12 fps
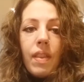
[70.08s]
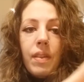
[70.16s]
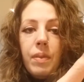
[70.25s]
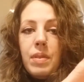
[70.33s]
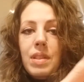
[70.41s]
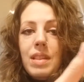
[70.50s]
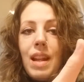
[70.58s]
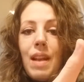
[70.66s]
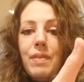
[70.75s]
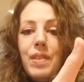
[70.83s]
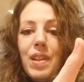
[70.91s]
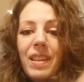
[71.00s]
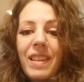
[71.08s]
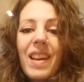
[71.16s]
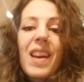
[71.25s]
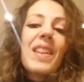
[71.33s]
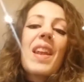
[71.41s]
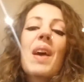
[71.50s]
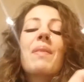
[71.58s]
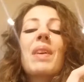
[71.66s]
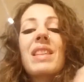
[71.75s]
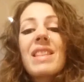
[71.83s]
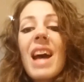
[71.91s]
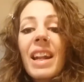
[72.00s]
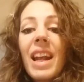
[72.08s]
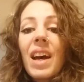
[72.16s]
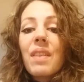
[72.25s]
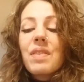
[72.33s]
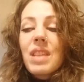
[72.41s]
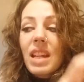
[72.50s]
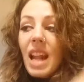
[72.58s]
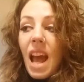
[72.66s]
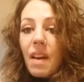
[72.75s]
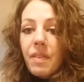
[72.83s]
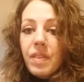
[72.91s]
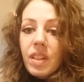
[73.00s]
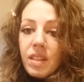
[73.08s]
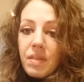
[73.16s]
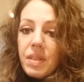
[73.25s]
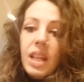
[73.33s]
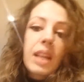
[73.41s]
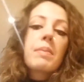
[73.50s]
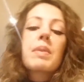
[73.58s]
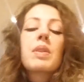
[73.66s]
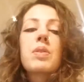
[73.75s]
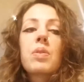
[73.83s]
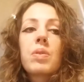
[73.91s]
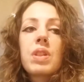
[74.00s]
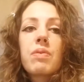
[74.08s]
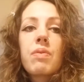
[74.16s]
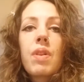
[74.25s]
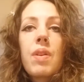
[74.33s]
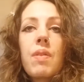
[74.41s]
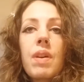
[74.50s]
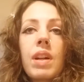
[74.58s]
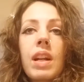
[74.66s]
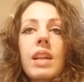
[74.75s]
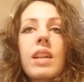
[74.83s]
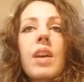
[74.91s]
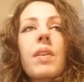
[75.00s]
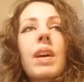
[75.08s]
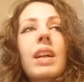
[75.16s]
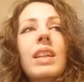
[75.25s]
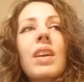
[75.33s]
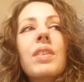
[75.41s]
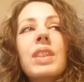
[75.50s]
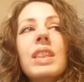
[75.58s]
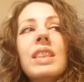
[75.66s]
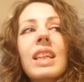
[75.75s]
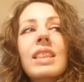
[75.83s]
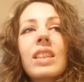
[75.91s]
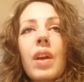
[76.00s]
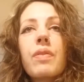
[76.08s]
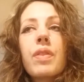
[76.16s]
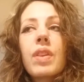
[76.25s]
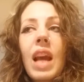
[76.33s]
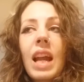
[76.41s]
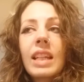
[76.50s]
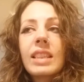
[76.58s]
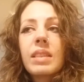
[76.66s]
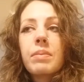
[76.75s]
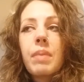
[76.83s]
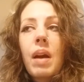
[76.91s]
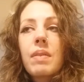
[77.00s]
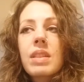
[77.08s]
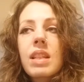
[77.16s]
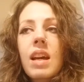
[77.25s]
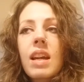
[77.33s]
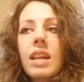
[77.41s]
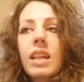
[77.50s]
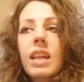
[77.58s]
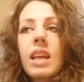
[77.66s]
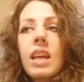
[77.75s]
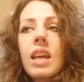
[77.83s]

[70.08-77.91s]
and then there was the left turn. Now, my sat nav said left, because it's taking me the shortest route, and I know she said to go through Callington, but I was like,